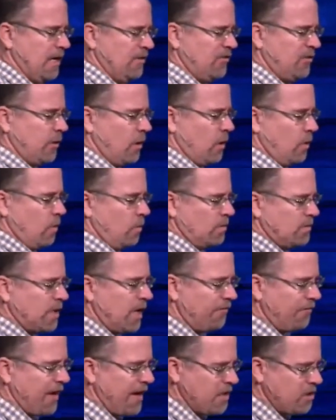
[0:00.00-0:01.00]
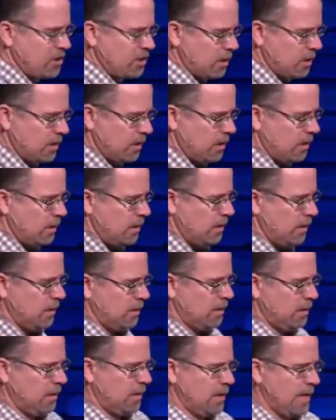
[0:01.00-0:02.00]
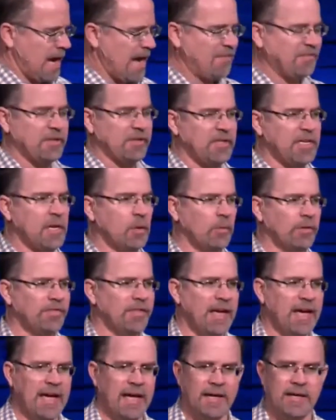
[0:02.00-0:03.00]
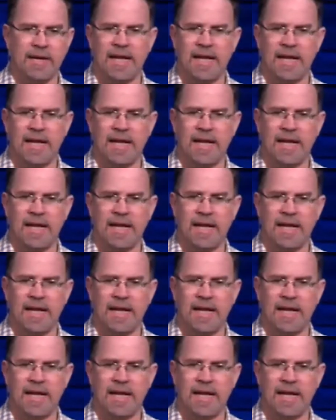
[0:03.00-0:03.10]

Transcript: so tough age to have to deal with that and